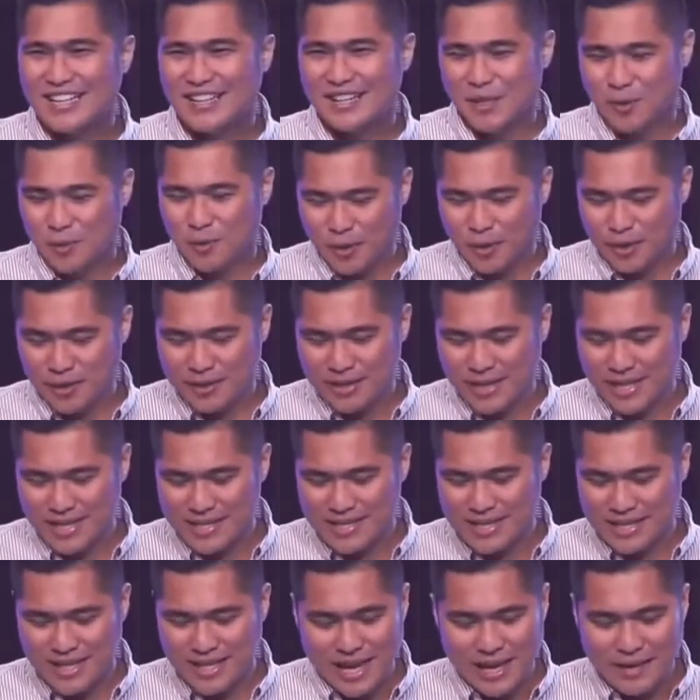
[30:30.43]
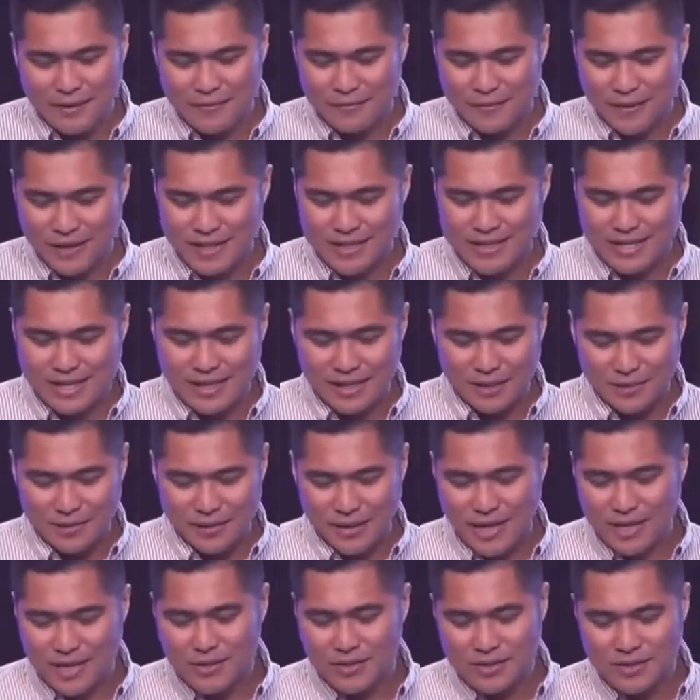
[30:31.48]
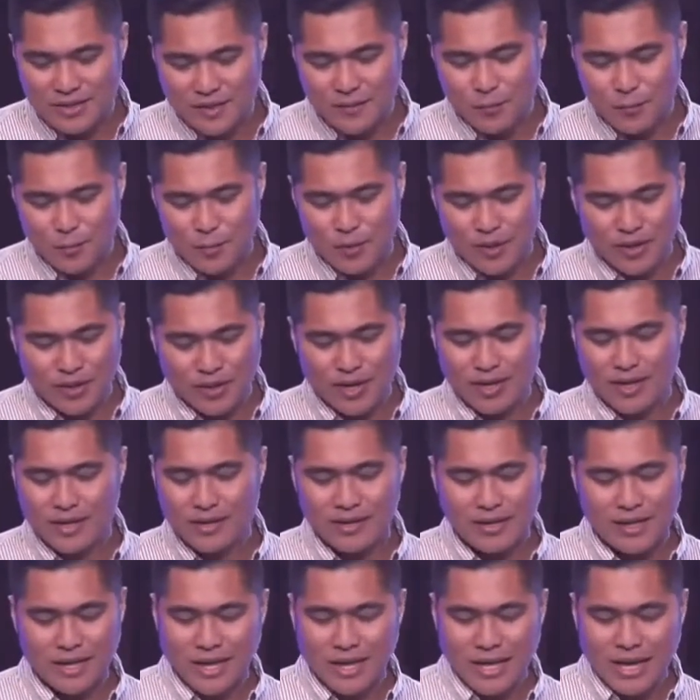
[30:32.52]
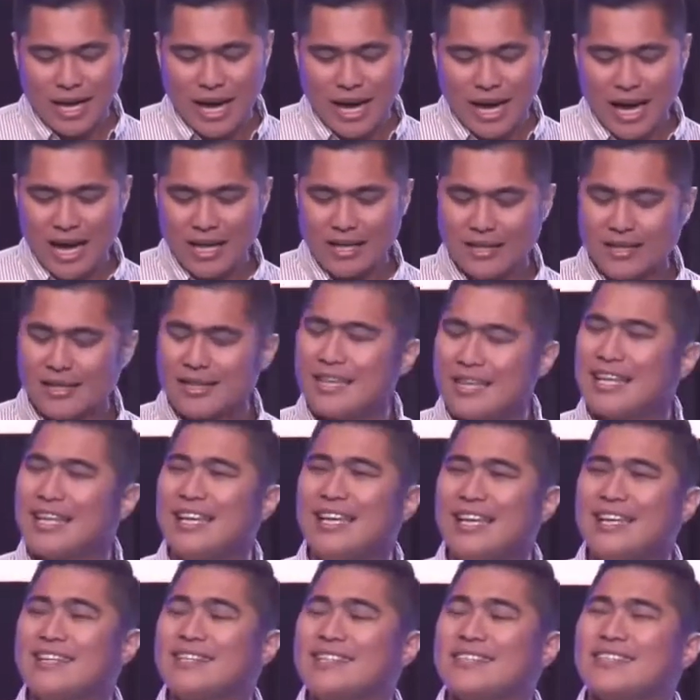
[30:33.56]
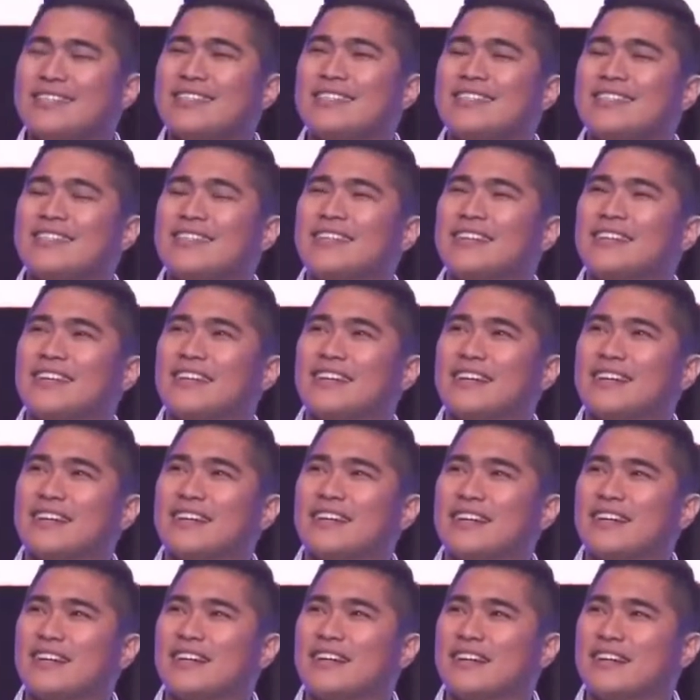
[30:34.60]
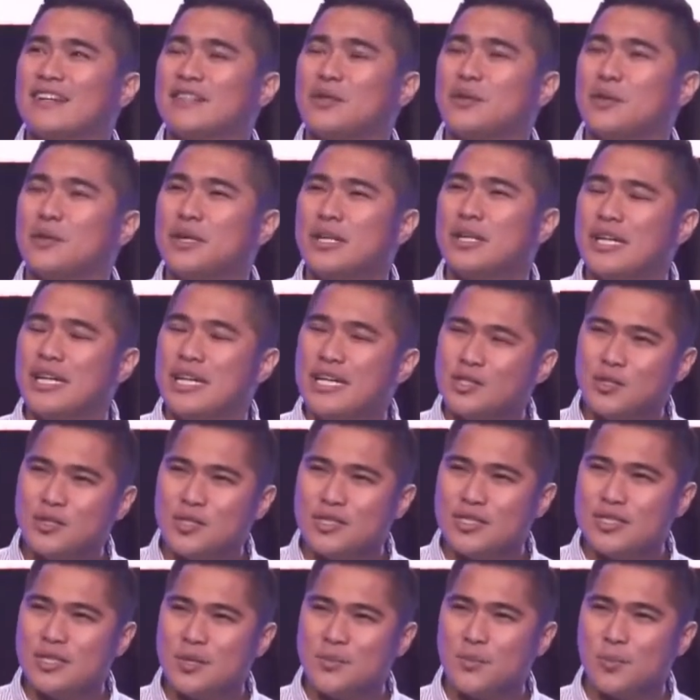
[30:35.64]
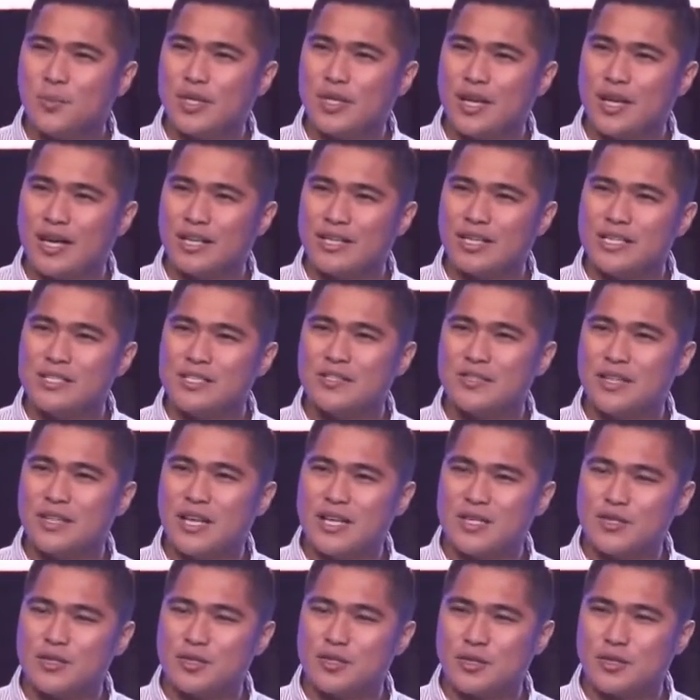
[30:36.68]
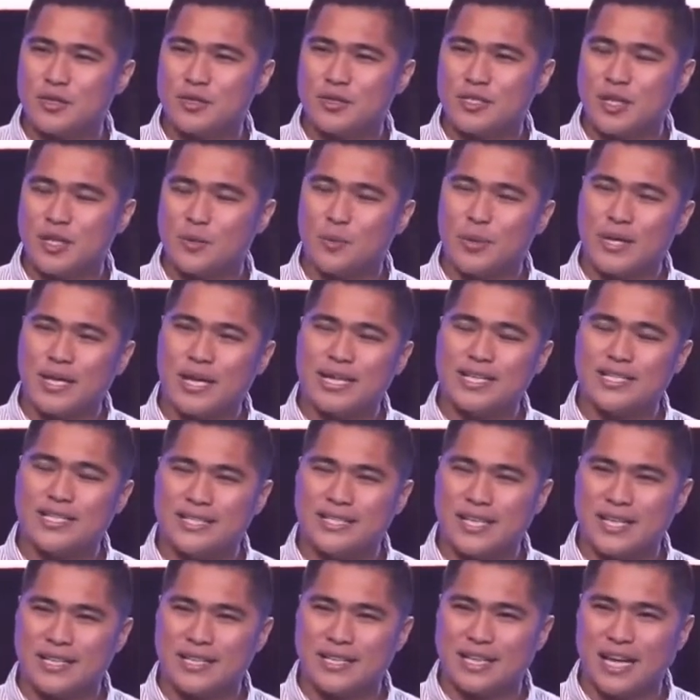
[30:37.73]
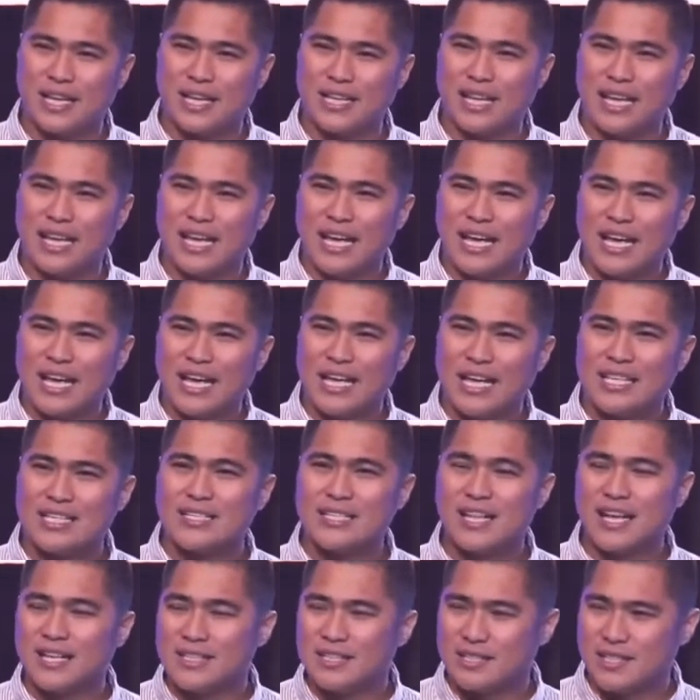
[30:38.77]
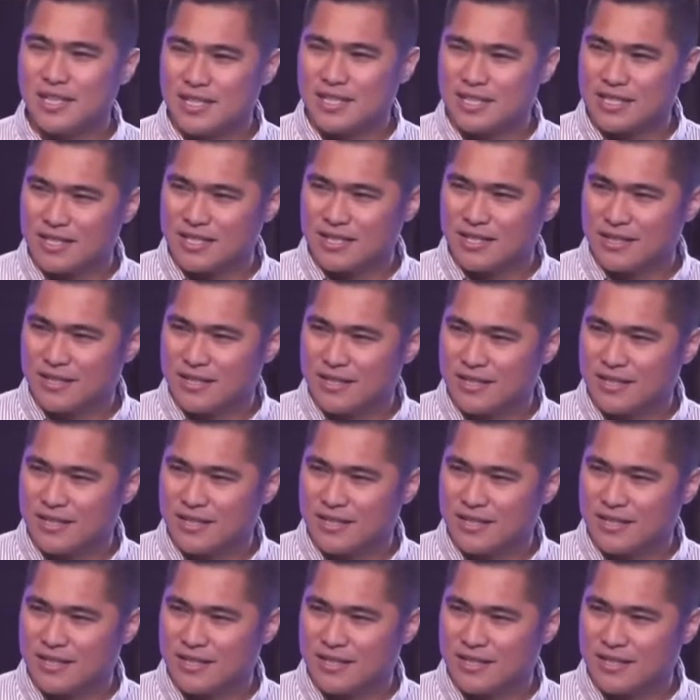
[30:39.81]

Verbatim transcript: The world is, life is, and the relationship with God. At least the relationship with God is dangerous. And when I say that, it's not just